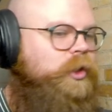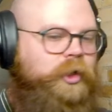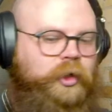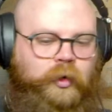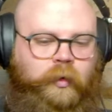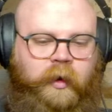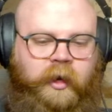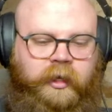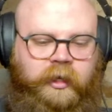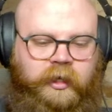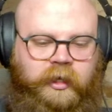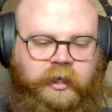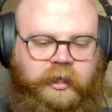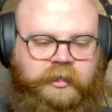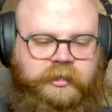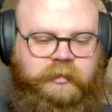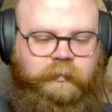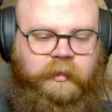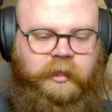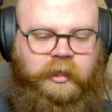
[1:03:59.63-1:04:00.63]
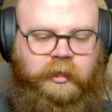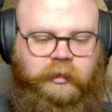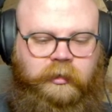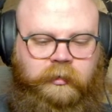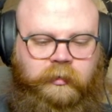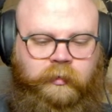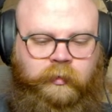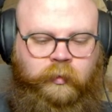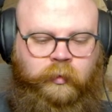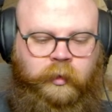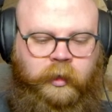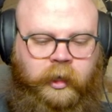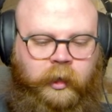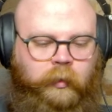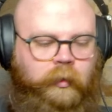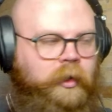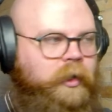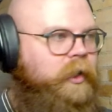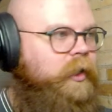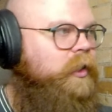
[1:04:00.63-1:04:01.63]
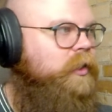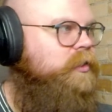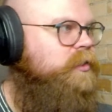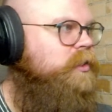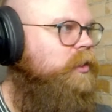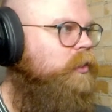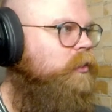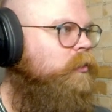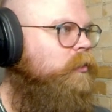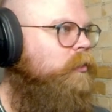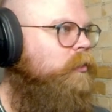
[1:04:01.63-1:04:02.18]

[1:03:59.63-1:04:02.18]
quite get it to be what I wanted it to.